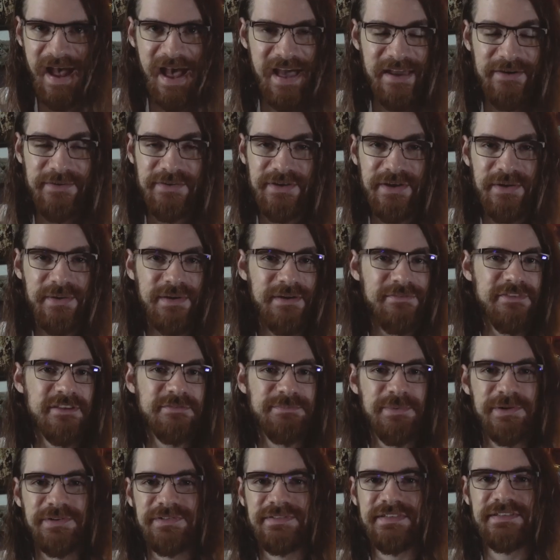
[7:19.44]
I don't know if this
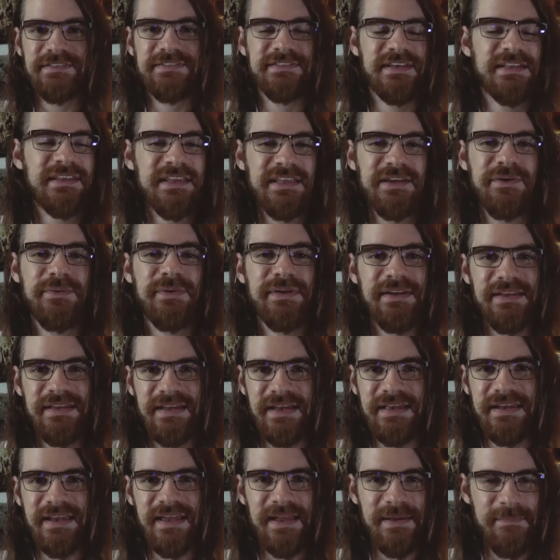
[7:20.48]
person is suddenly going to
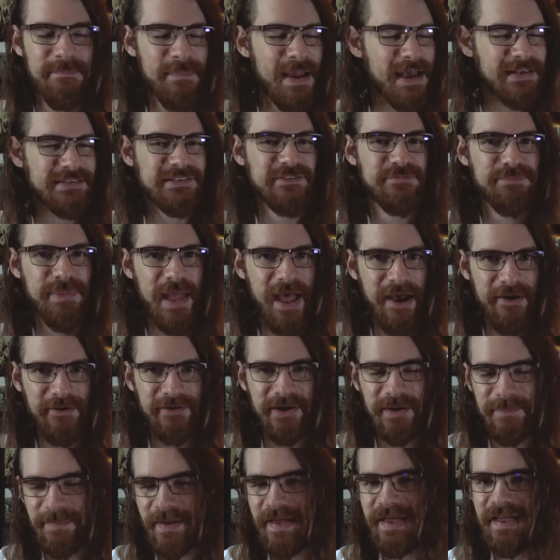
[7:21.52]
get a massive power
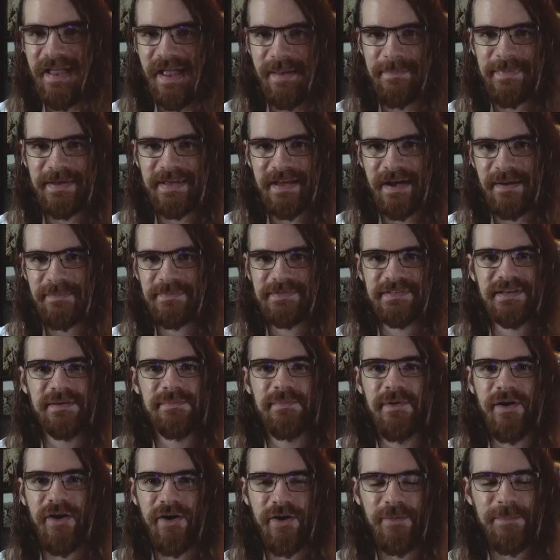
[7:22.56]
up and become
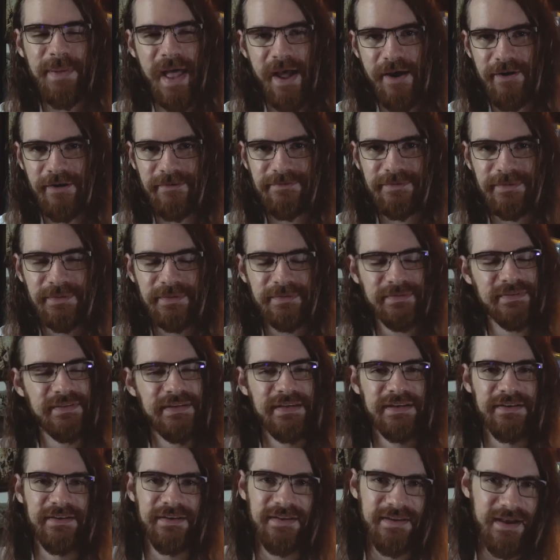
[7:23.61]
some all-powerful,
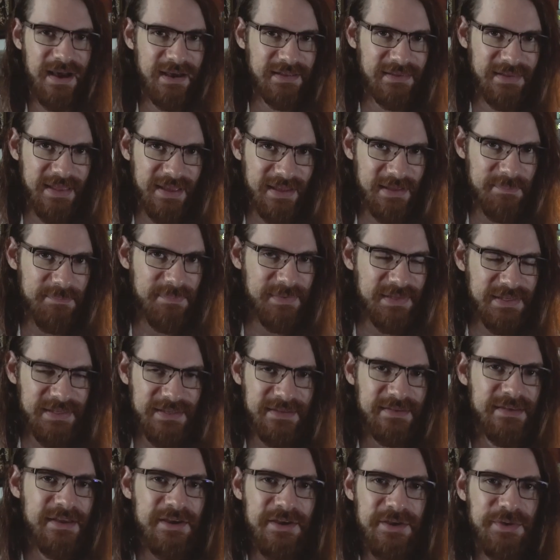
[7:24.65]
near godlike
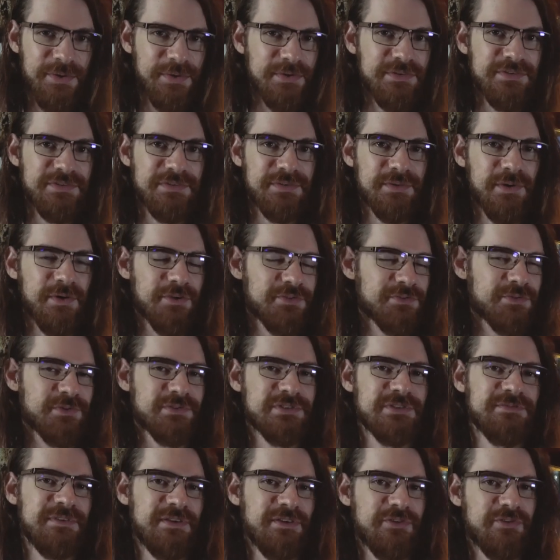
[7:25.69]
being who can do all
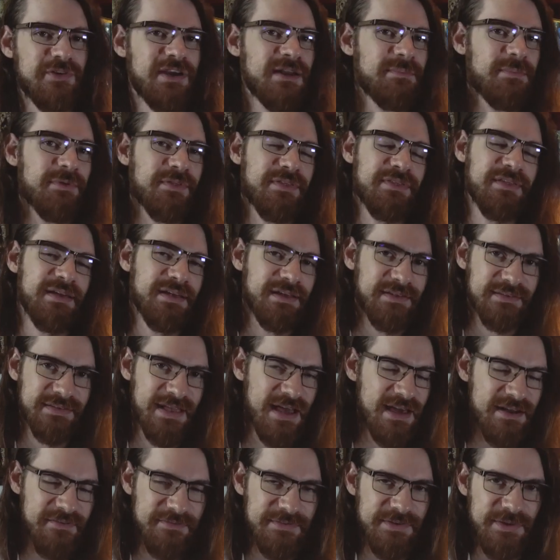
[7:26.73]
sorts of incredible things
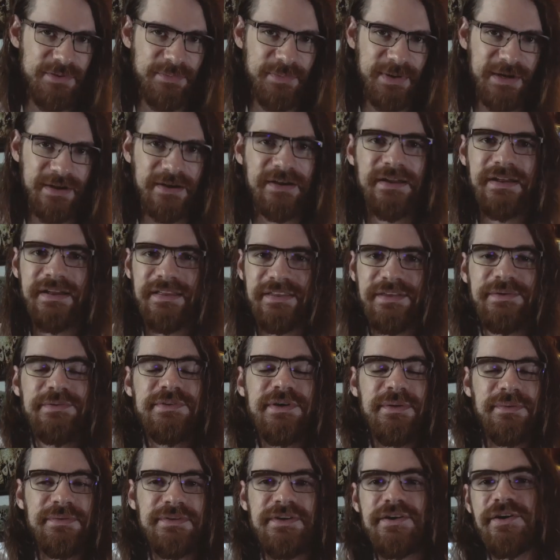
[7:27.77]
out of nowhere. You
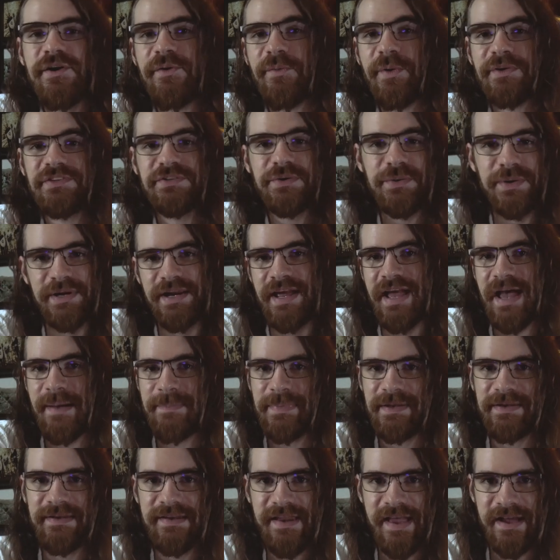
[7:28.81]
don't know what's going to
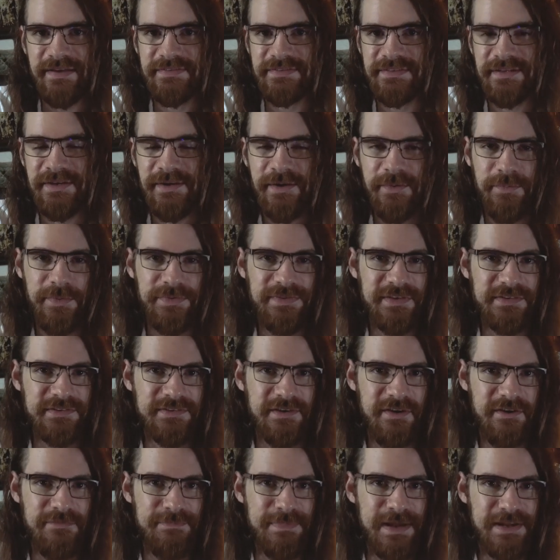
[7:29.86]
happen next with a
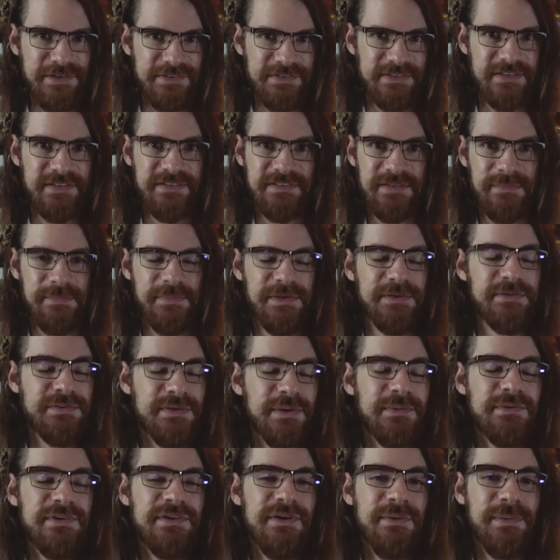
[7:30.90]
soft magic system. You
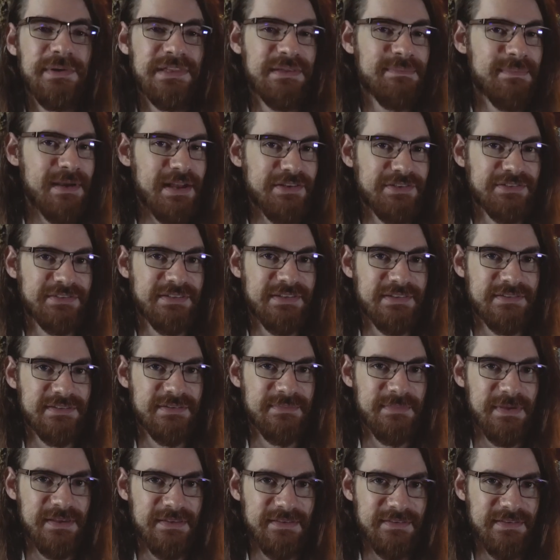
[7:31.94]
don't know what the magic
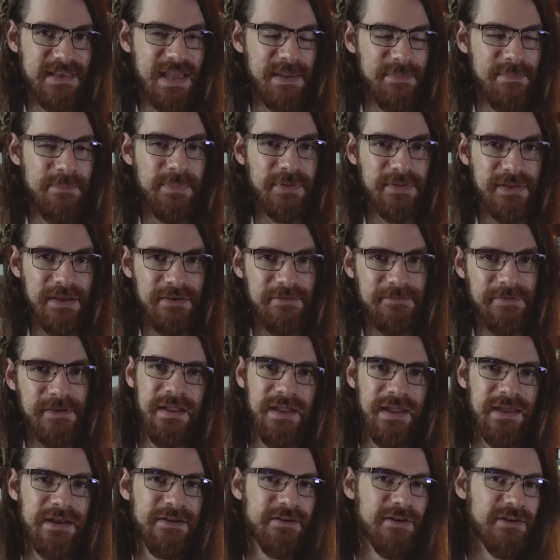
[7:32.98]
system is capable of.
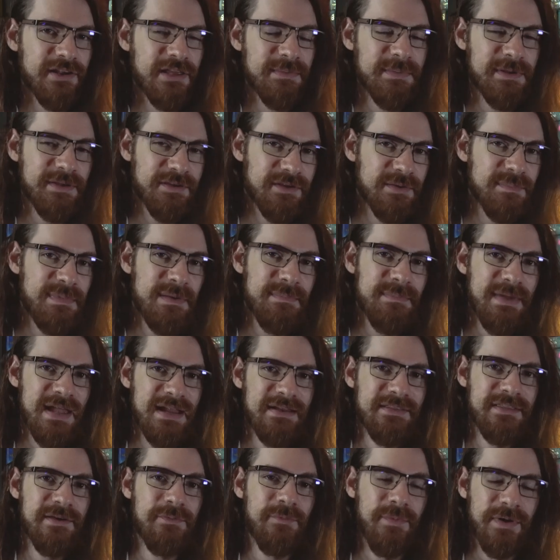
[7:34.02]
And an argument could be
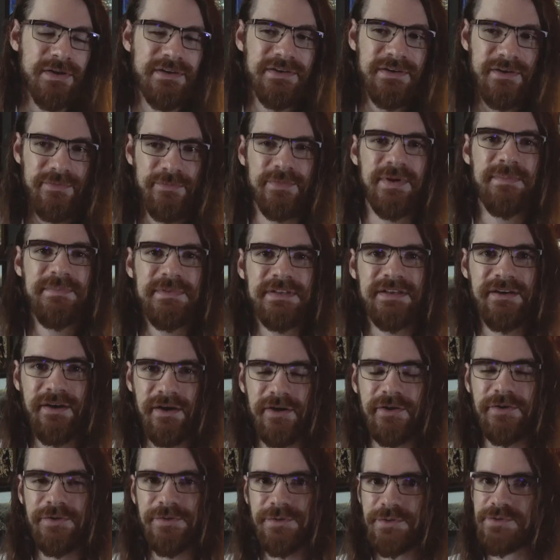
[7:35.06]
made that wonder and whimsy
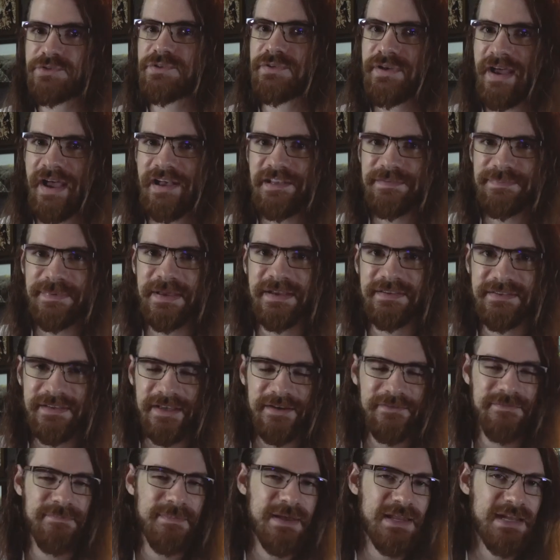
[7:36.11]
are crucial aspects
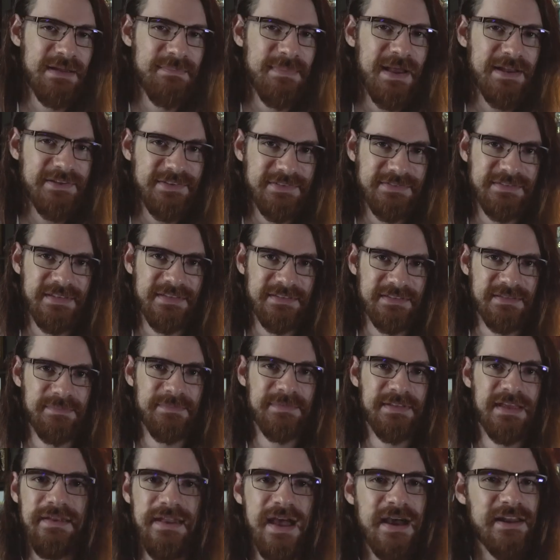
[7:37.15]
of many magic
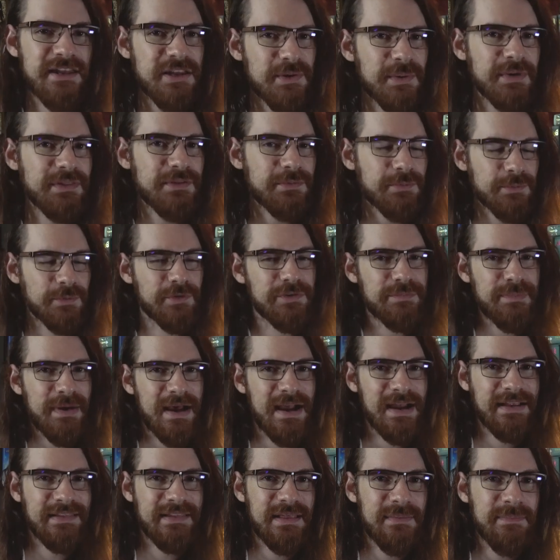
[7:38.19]
systems. Not knowing the rules
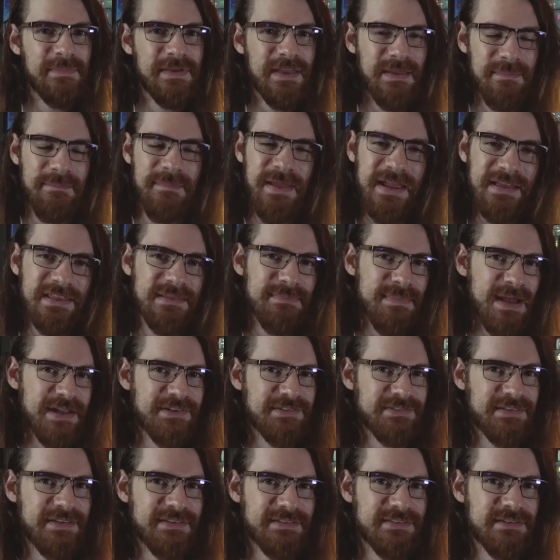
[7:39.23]
behind them can make the
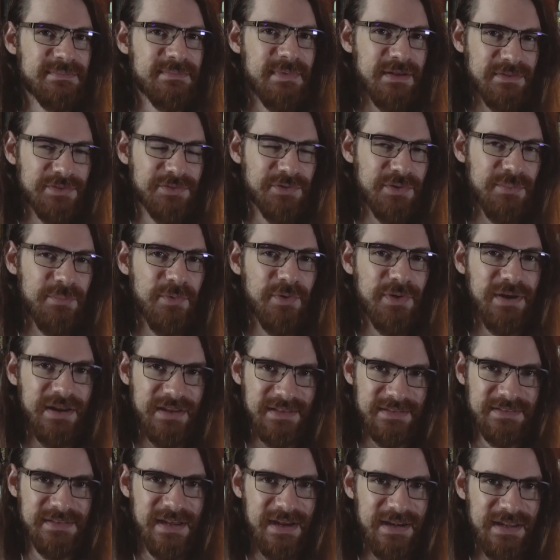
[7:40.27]
magic system a little more
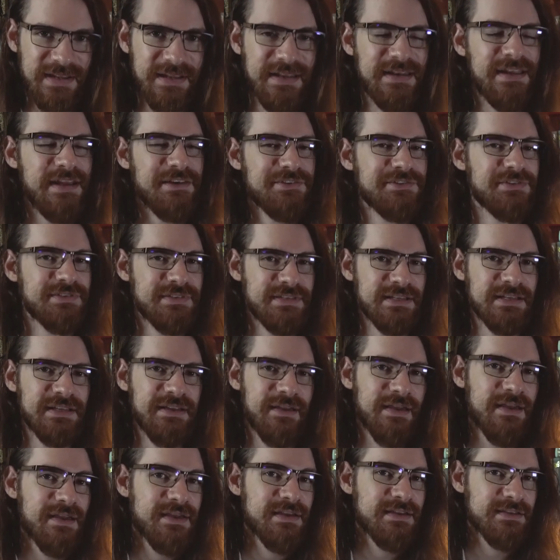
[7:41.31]
exciting and
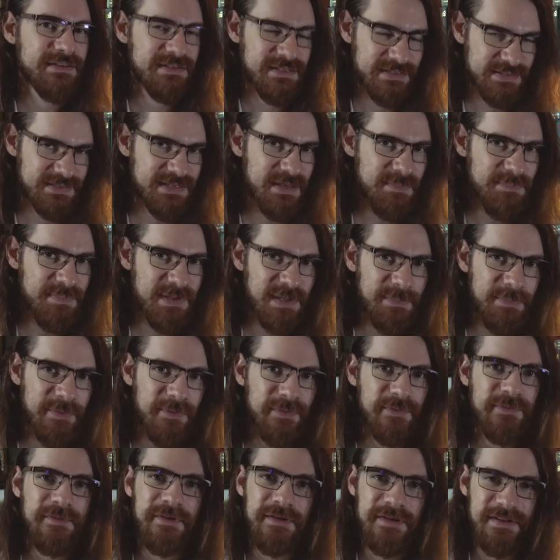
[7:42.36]
interesting to some
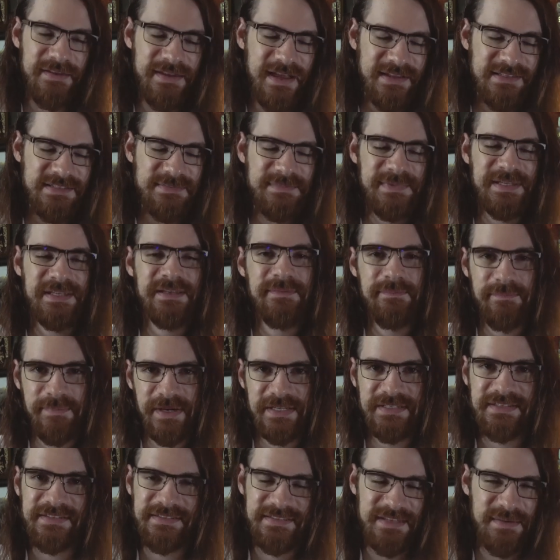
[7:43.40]
people. Not to me,
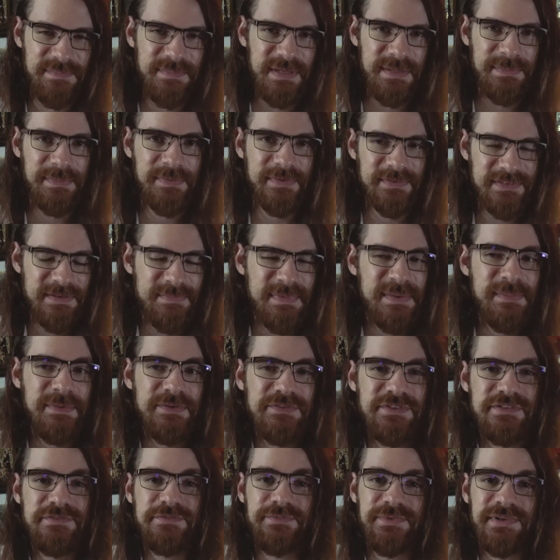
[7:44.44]
but to some people. Some people
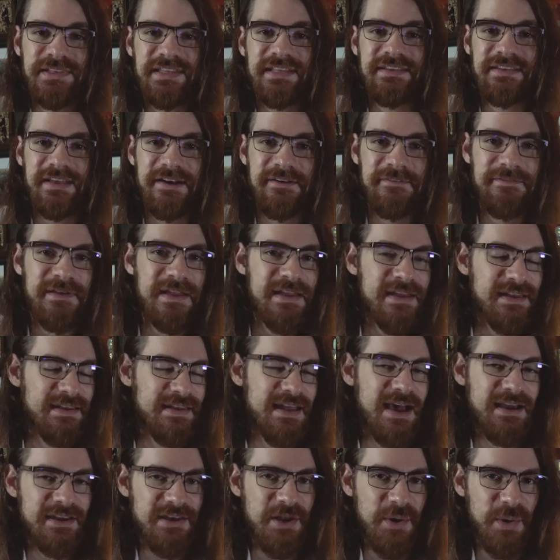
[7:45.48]
just really love
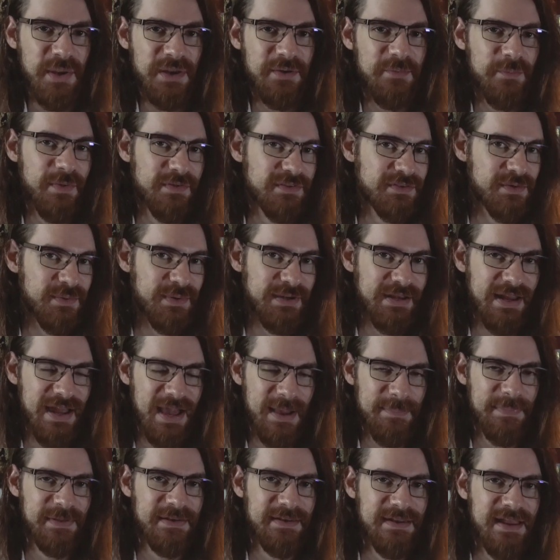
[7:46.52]
not knowing what's going to
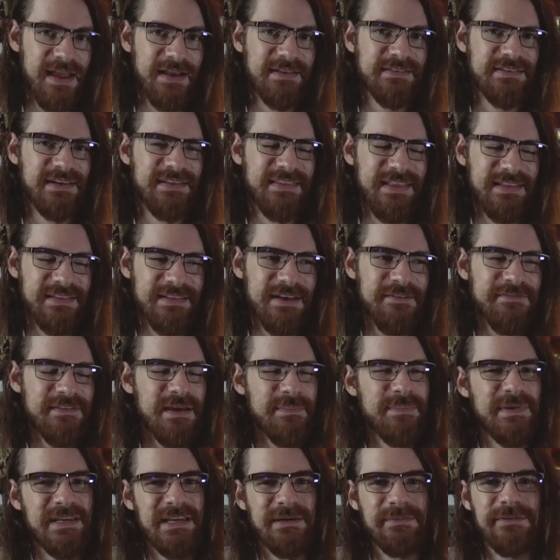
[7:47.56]
happen next, and they love
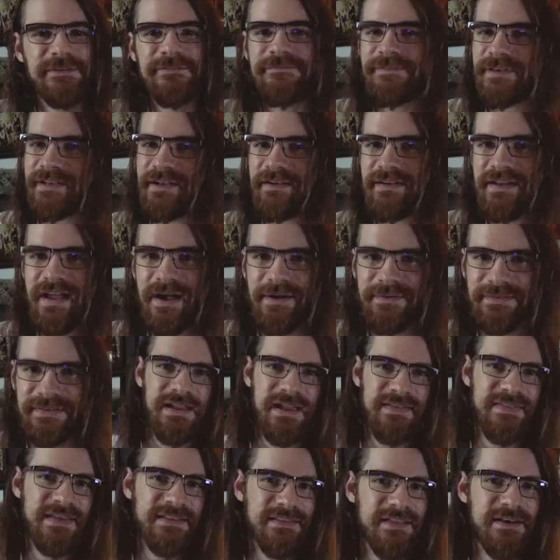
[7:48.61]
not being able to figure it out.
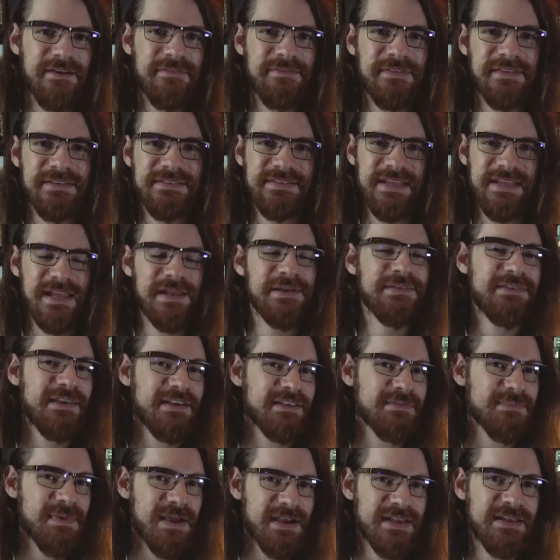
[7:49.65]
And they love the deus
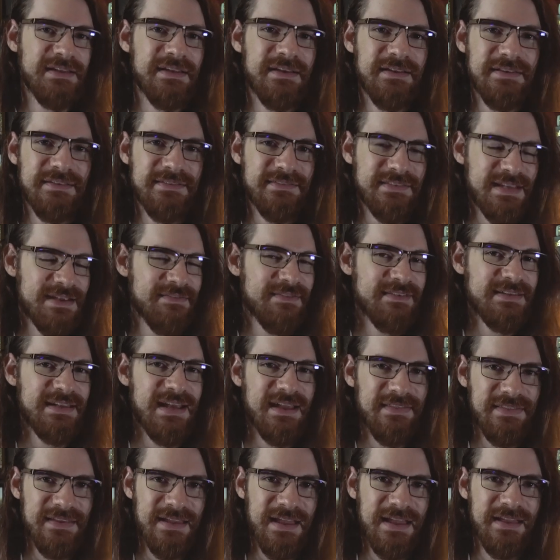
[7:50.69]
ex machina, save the day
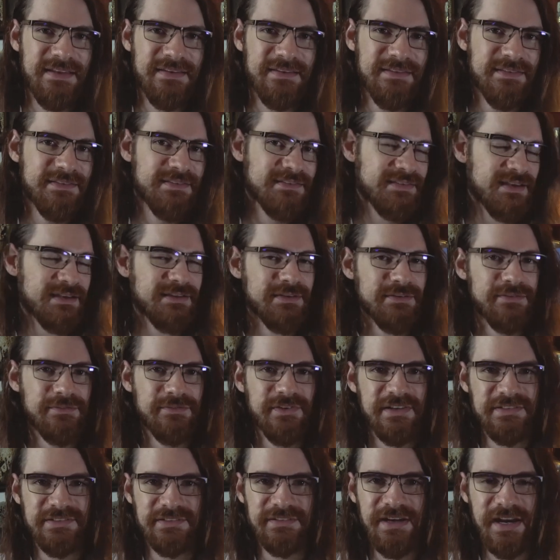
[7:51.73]
at the end, sudden
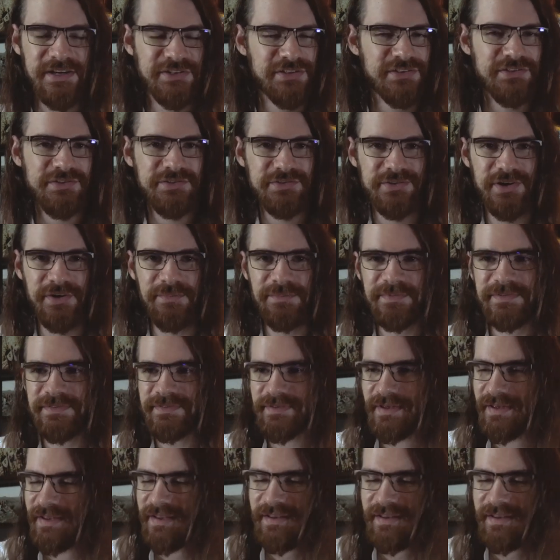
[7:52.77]
resurrection tropes.